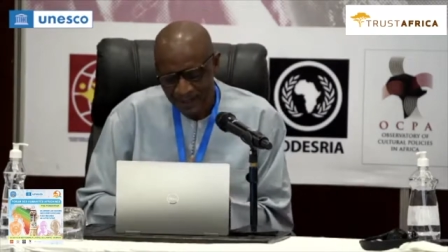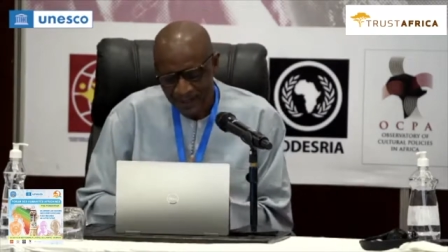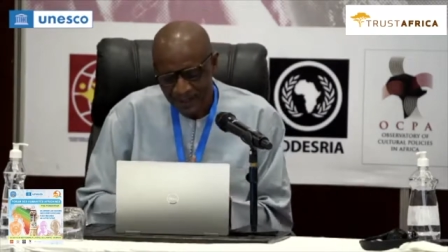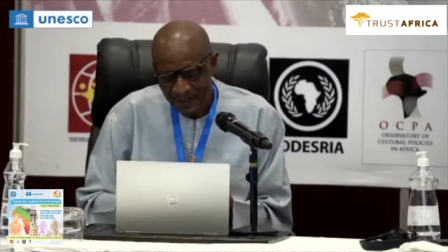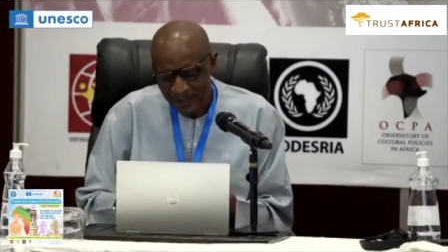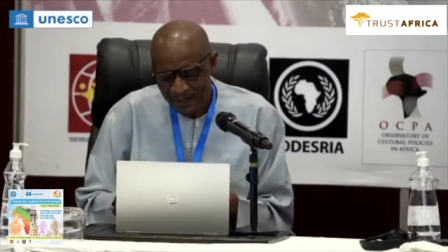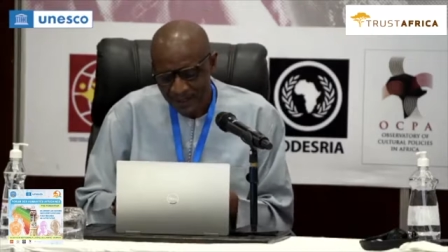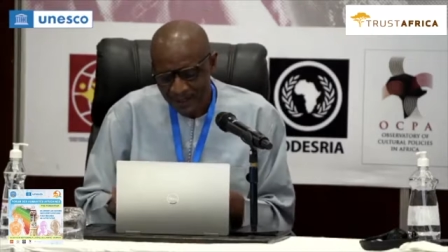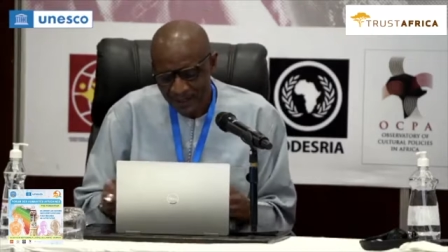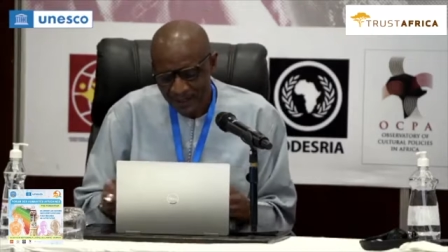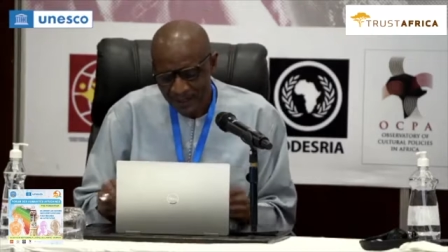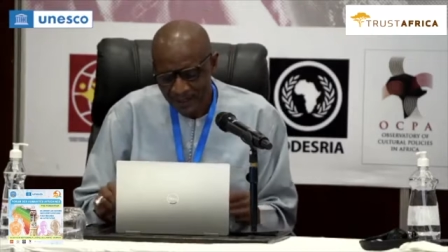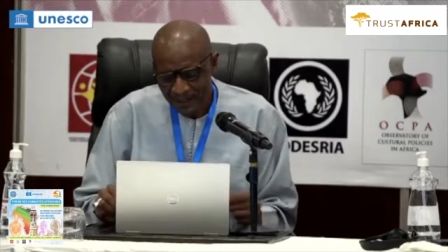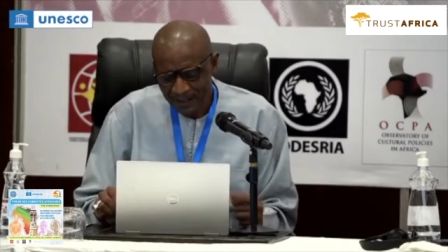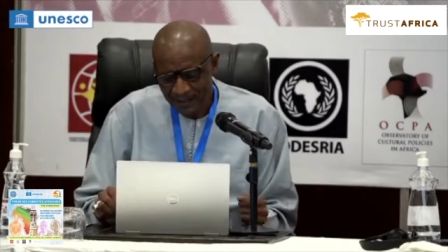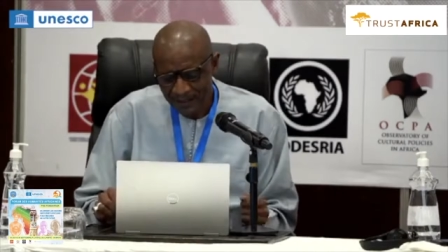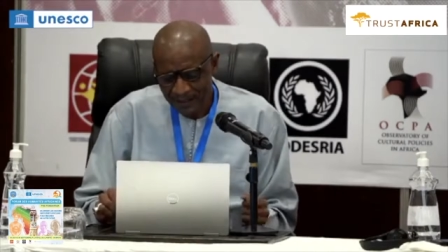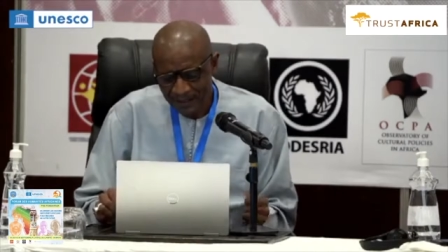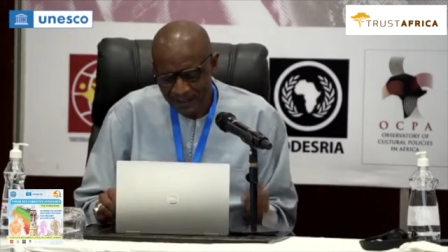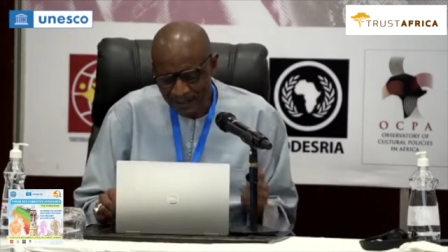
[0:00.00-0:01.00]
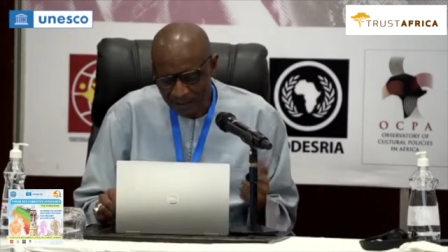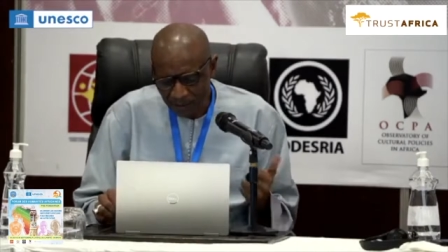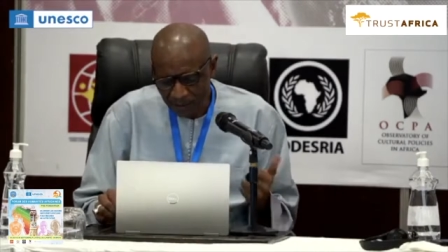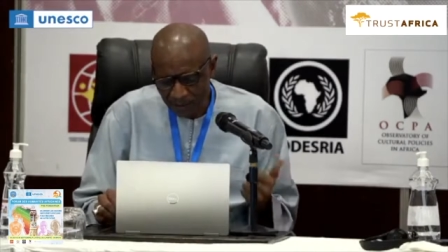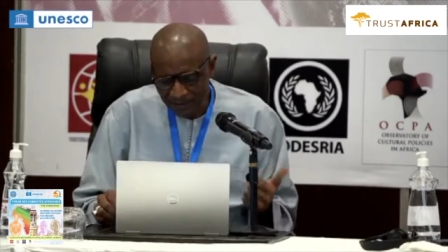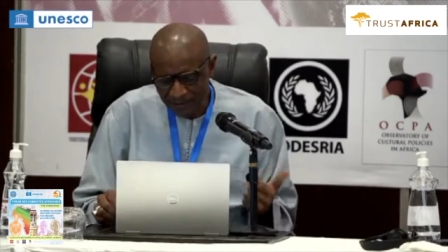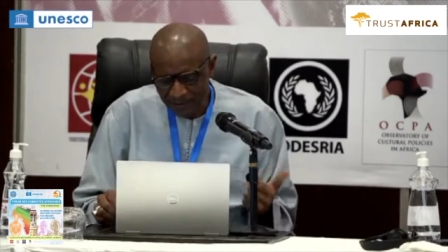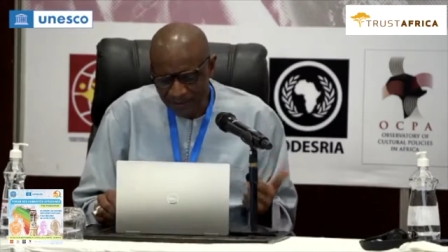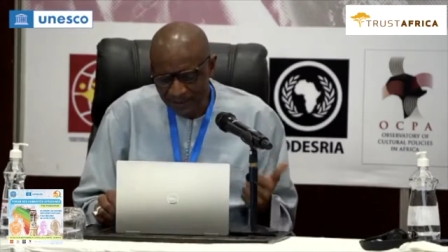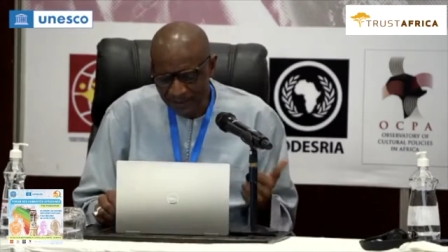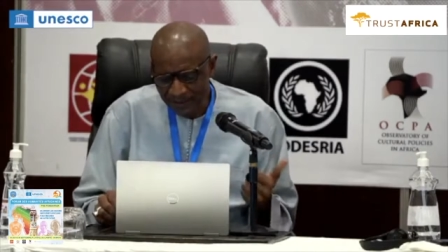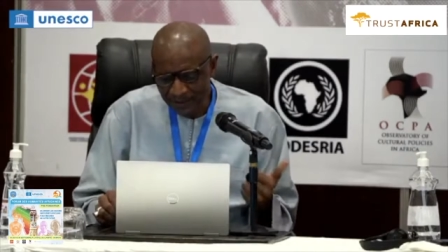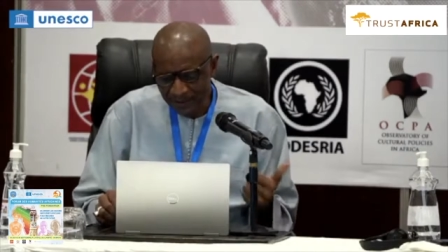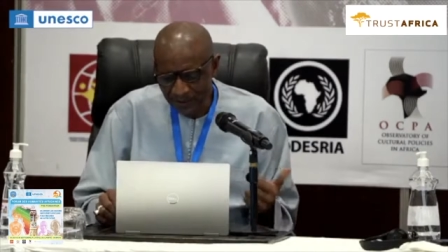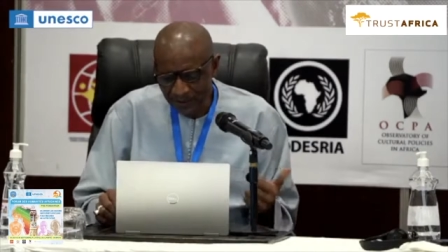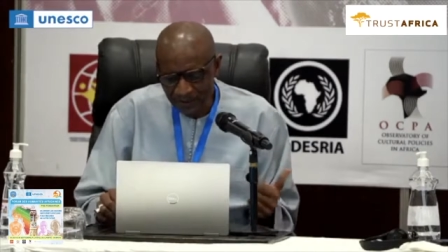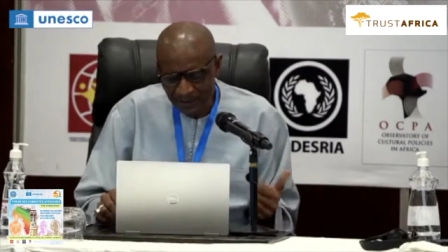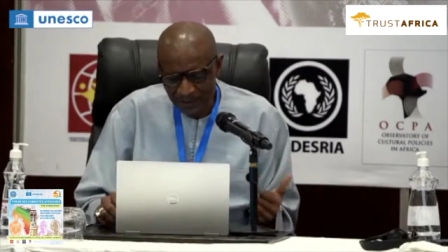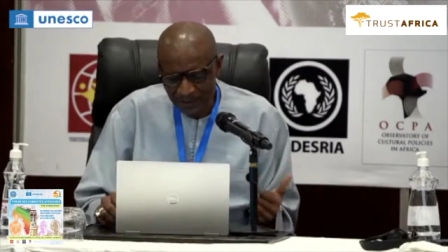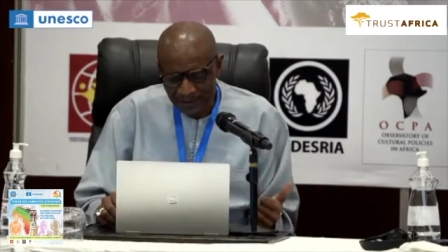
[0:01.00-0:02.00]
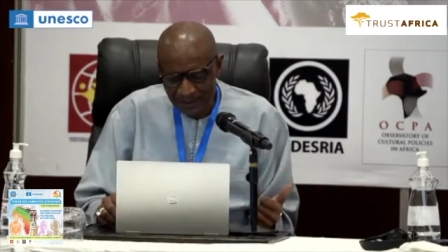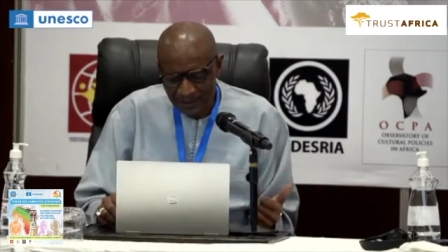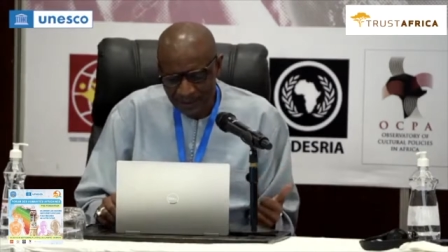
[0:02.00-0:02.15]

Uh, the second thing is, of course,